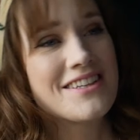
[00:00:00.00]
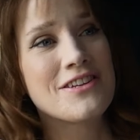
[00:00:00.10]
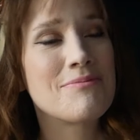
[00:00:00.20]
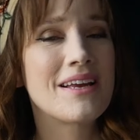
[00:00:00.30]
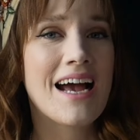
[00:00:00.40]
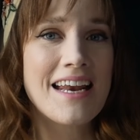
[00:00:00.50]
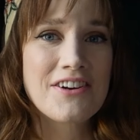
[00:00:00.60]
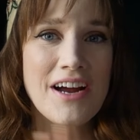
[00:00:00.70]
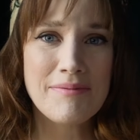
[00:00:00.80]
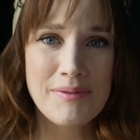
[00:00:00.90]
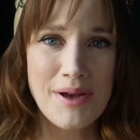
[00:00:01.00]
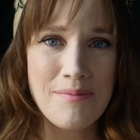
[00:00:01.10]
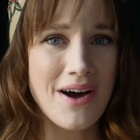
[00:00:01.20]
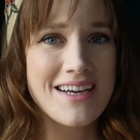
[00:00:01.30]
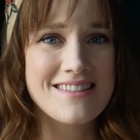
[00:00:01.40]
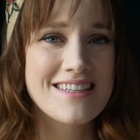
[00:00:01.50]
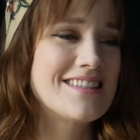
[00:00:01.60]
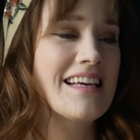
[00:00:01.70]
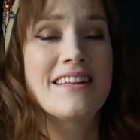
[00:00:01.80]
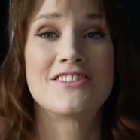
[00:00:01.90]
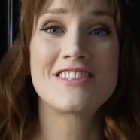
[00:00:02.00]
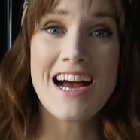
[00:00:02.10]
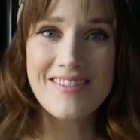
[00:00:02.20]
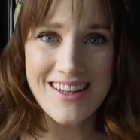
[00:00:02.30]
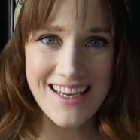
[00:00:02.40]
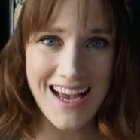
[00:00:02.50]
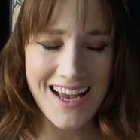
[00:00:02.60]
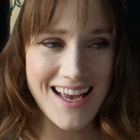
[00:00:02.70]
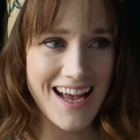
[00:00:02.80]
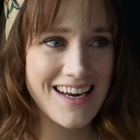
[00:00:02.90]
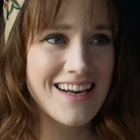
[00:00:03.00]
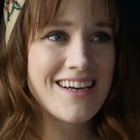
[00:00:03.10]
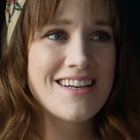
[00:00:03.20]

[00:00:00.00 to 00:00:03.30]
So I've been kind of grabbing my boxes and then traveling again.